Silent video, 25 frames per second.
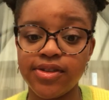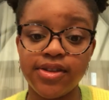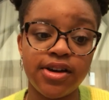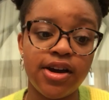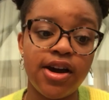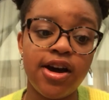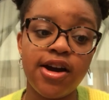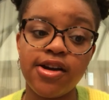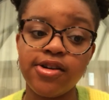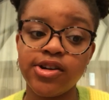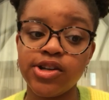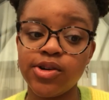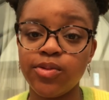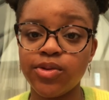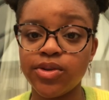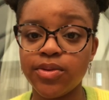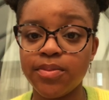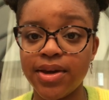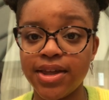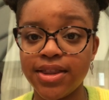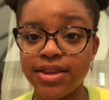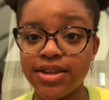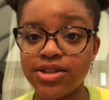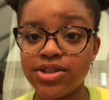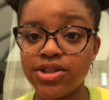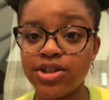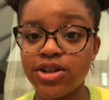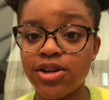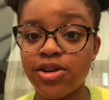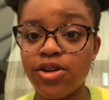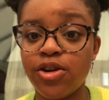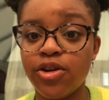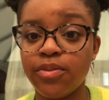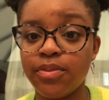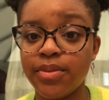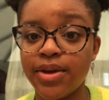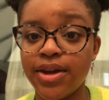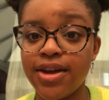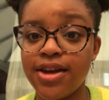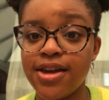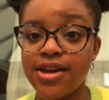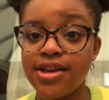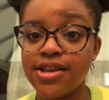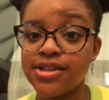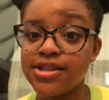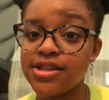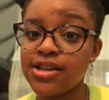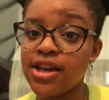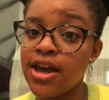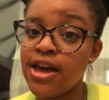So I don't want to make this too long
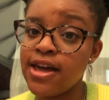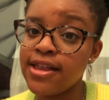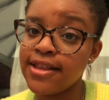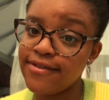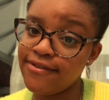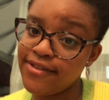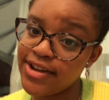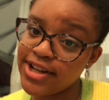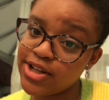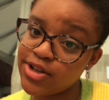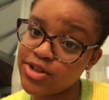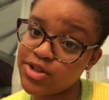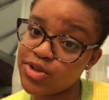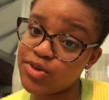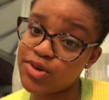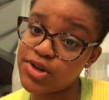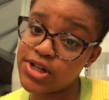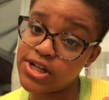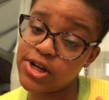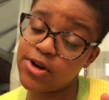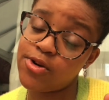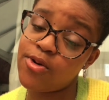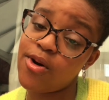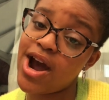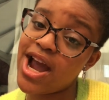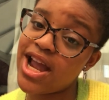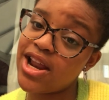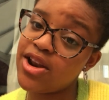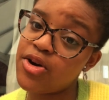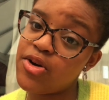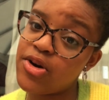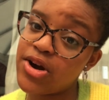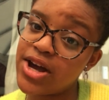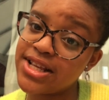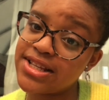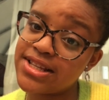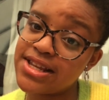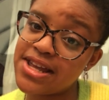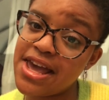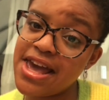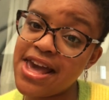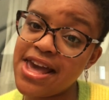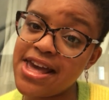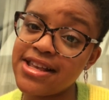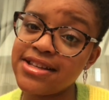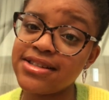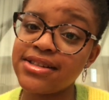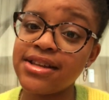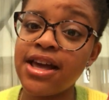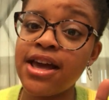because the video is already quite long as it
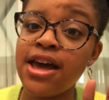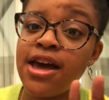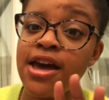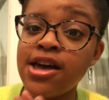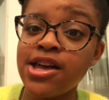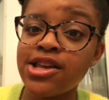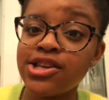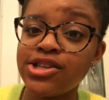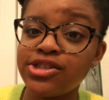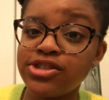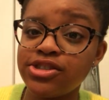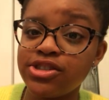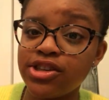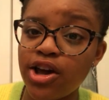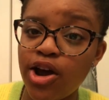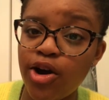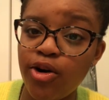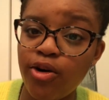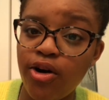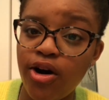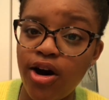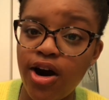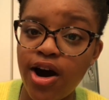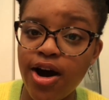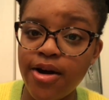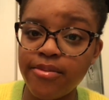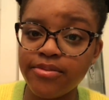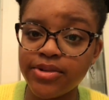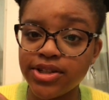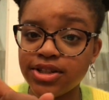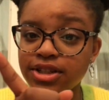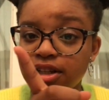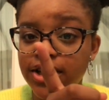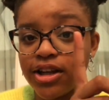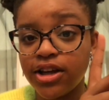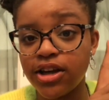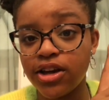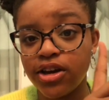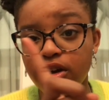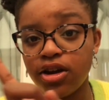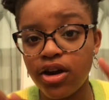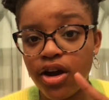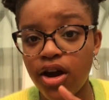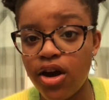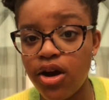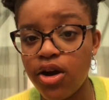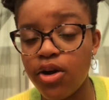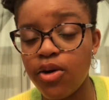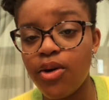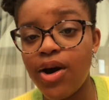is. So I'm just going to
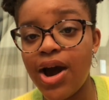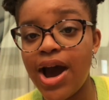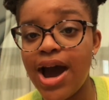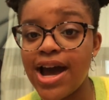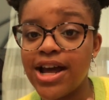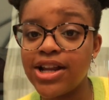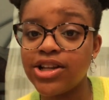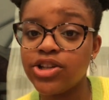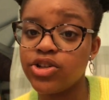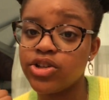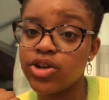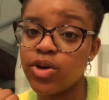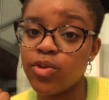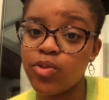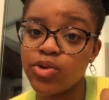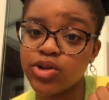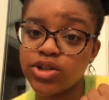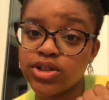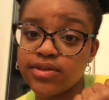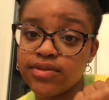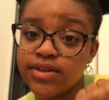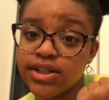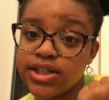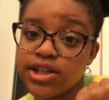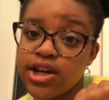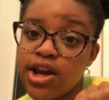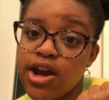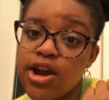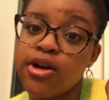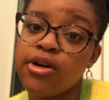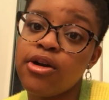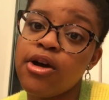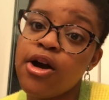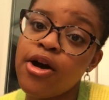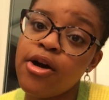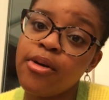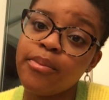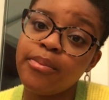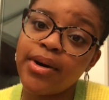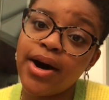go and you can watch the video.